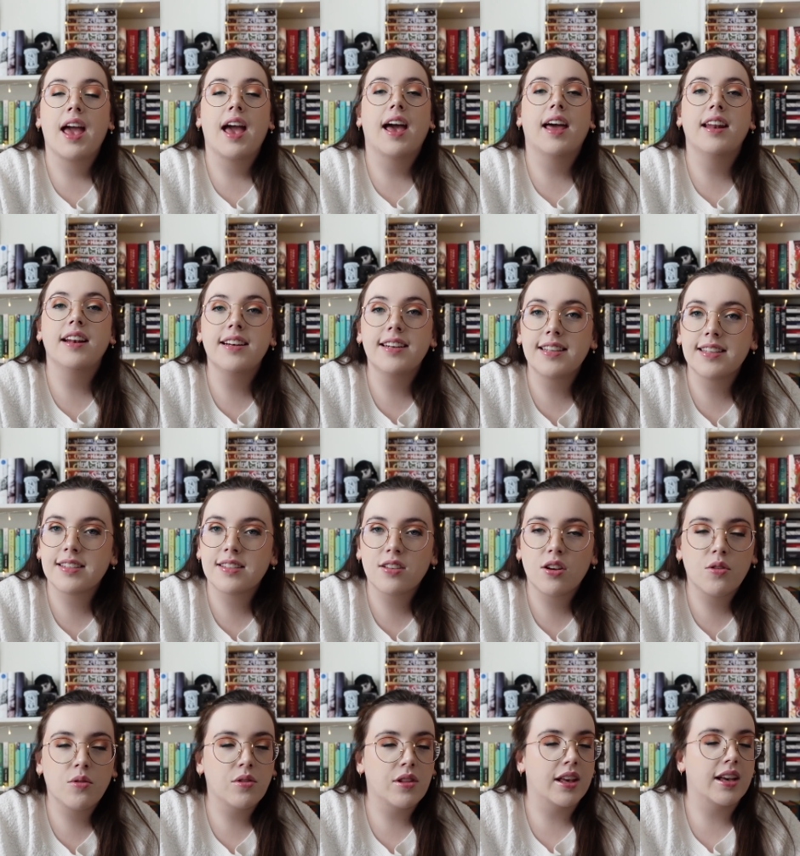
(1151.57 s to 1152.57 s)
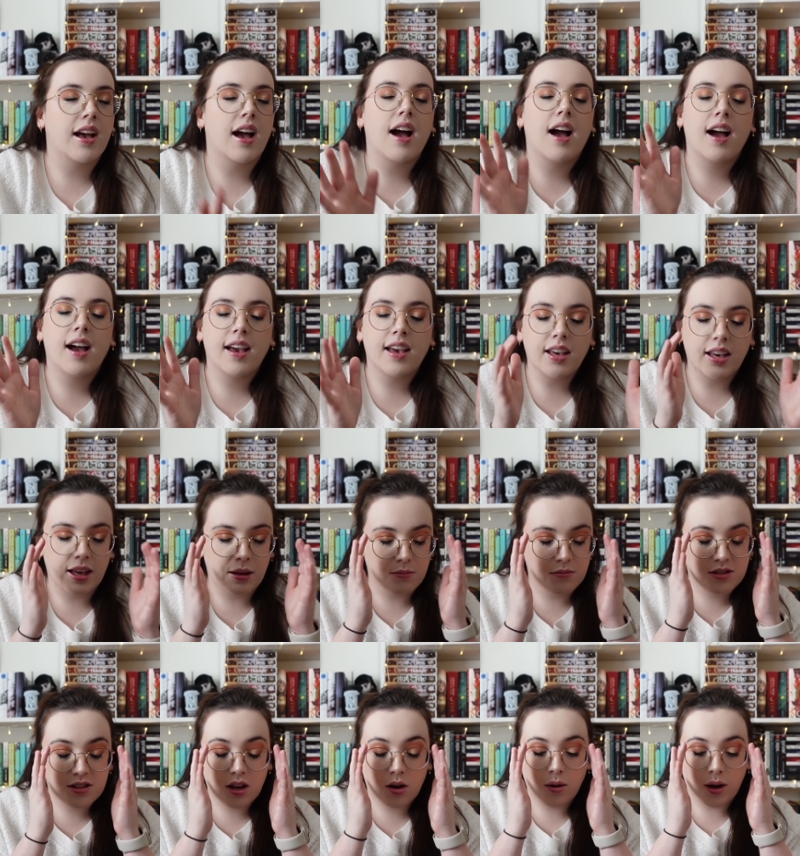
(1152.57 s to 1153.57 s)
And it is so, like, I am
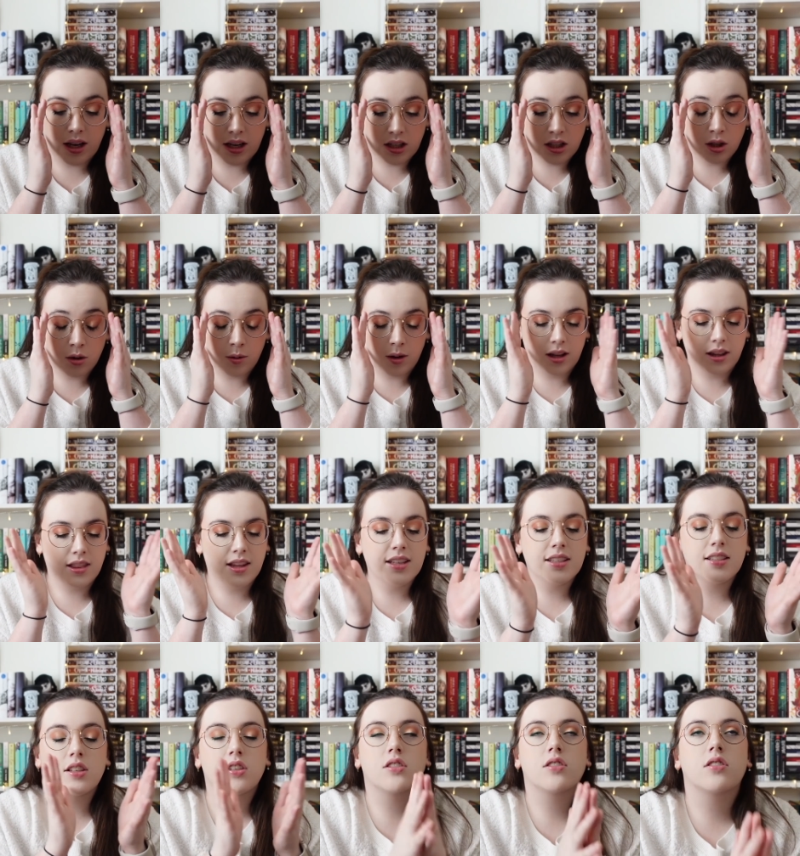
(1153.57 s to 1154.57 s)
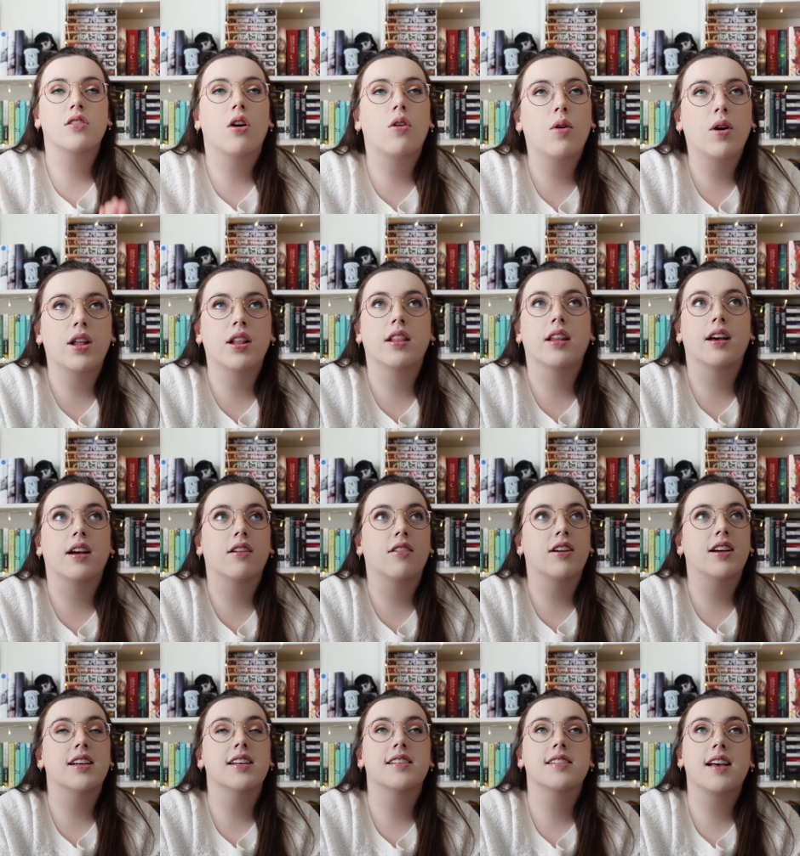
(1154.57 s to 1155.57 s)
so into it. This is so
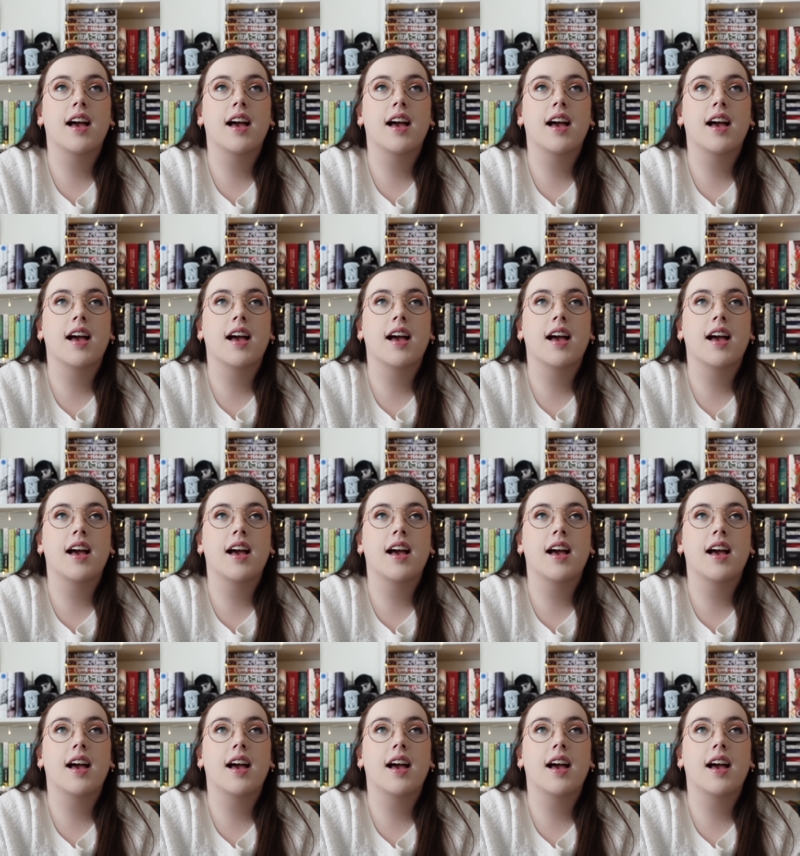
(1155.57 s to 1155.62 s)
hilarious.